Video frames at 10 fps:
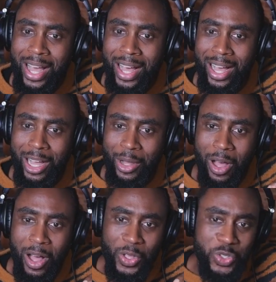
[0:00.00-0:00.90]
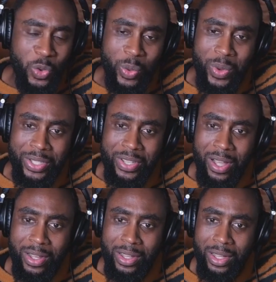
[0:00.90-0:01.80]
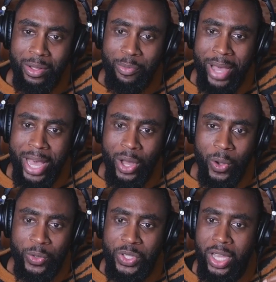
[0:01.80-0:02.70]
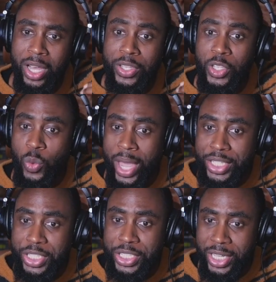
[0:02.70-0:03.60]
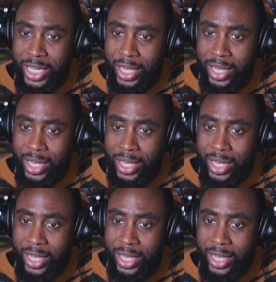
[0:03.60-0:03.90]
Also, we want to talk about UHG